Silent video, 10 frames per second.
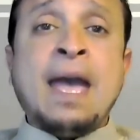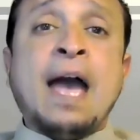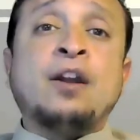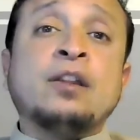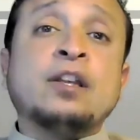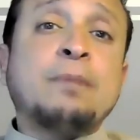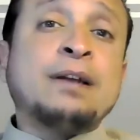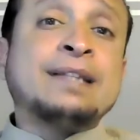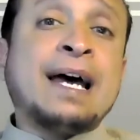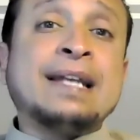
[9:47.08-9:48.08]
And Allah
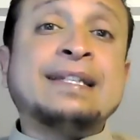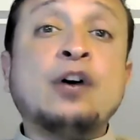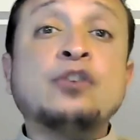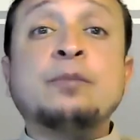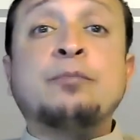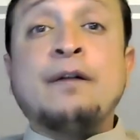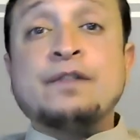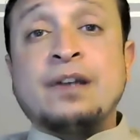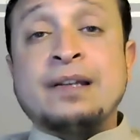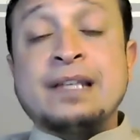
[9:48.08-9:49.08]
subhanahu wa ta'ala tells the Prophet
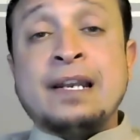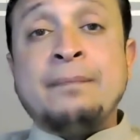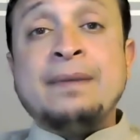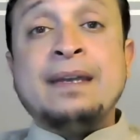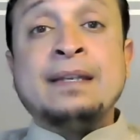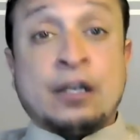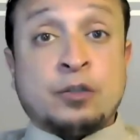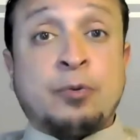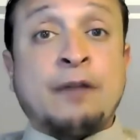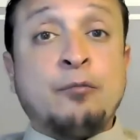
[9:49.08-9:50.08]
sallallahu alayhi wa sallam, tells
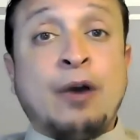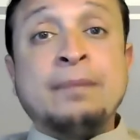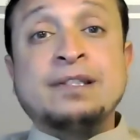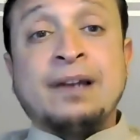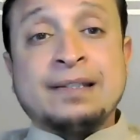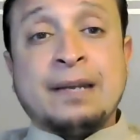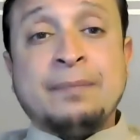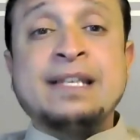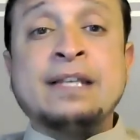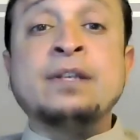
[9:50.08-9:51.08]
the Prophet Muhammad sallallahu alayhi wa sallam,
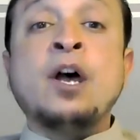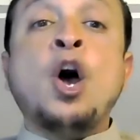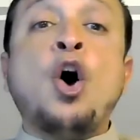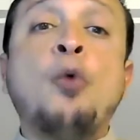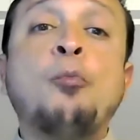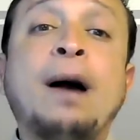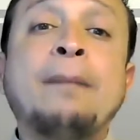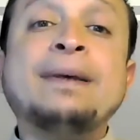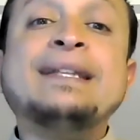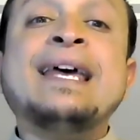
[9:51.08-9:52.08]
he says, oh
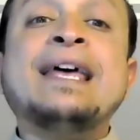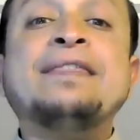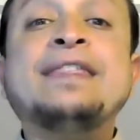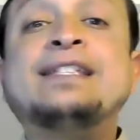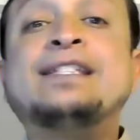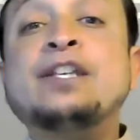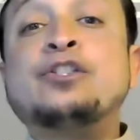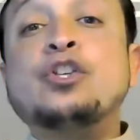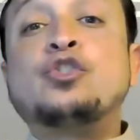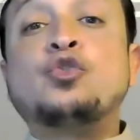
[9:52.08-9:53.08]
Muhammad, this is
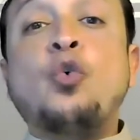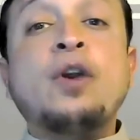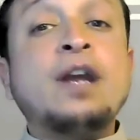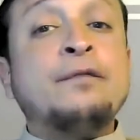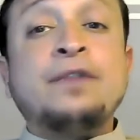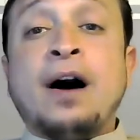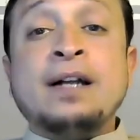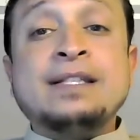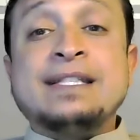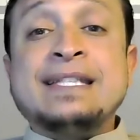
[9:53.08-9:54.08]
the story of the
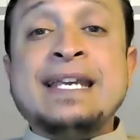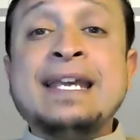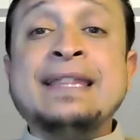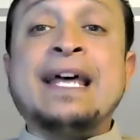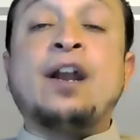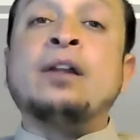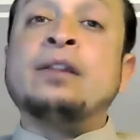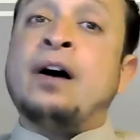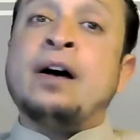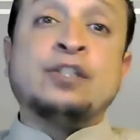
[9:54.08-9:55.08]
unseen that
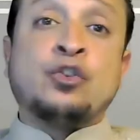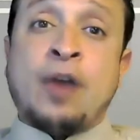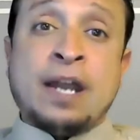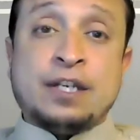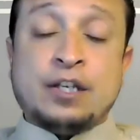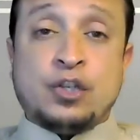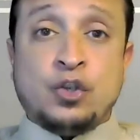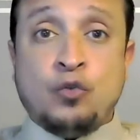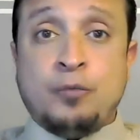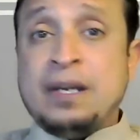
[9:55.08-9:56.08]
Allah is granting to
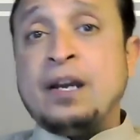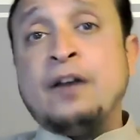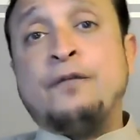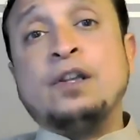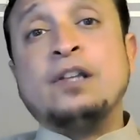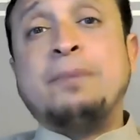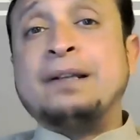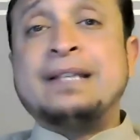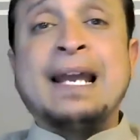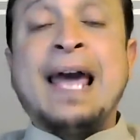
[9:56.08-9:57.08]
you. Meaning if Allah
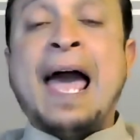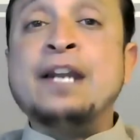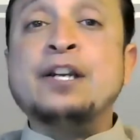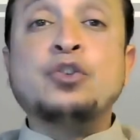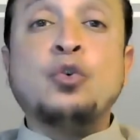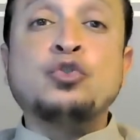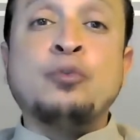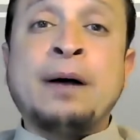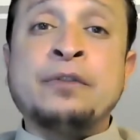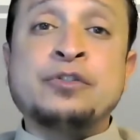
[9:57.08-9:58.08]
subhanahu wa ta'ala hadn't told you
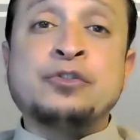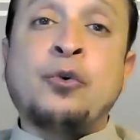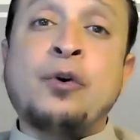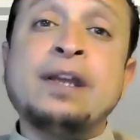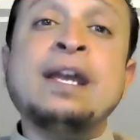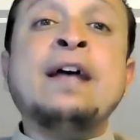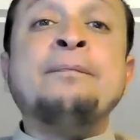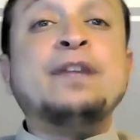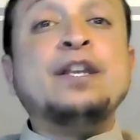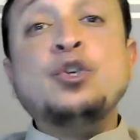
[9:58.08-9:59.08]
about this story,
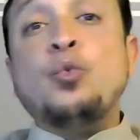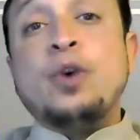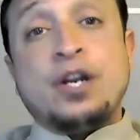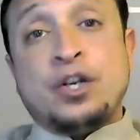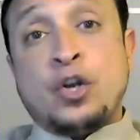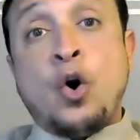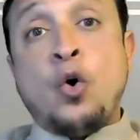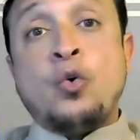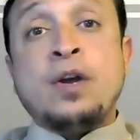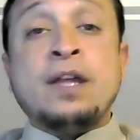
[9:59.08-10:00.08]
then you wouldn't
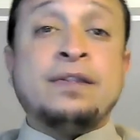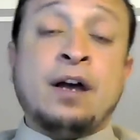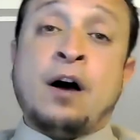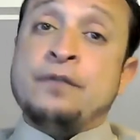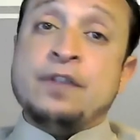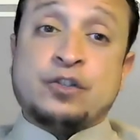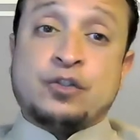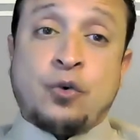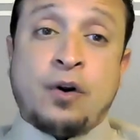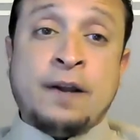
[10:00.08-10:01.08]
know of this
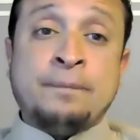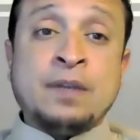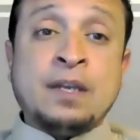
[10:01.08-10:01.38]
story.